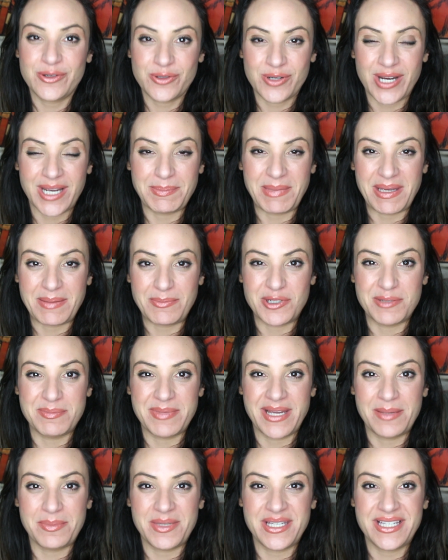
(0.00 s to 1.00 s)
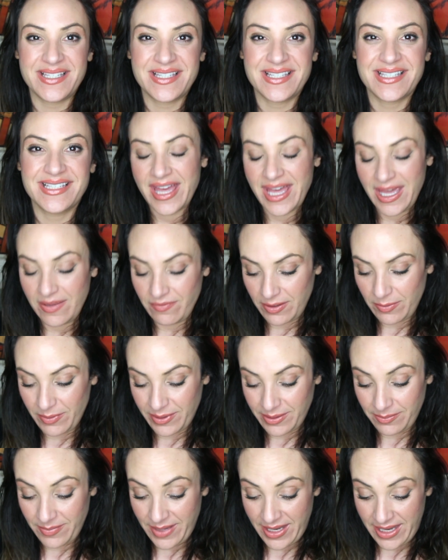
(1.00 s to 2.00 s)
try and make more babies.
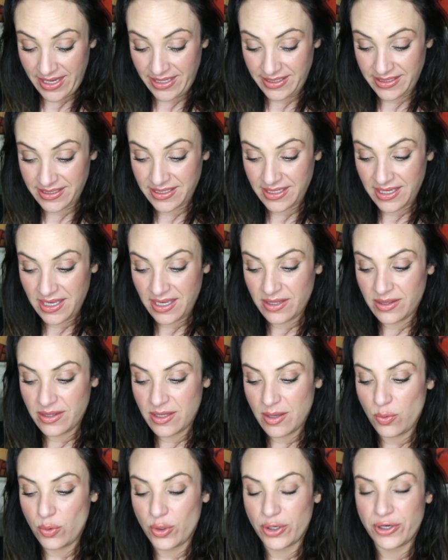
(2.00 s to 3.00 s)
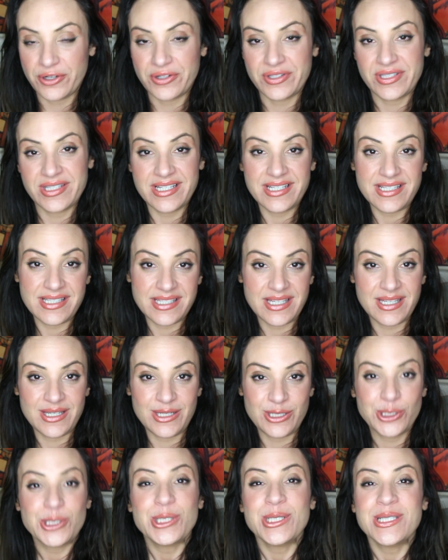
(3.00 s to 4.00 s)
Everyone makes the worst
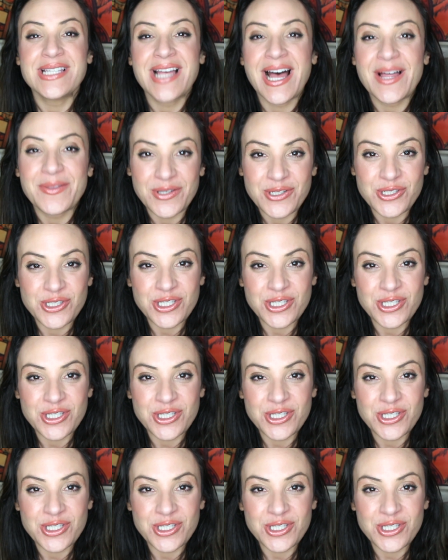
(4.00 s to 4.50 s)
decisions on the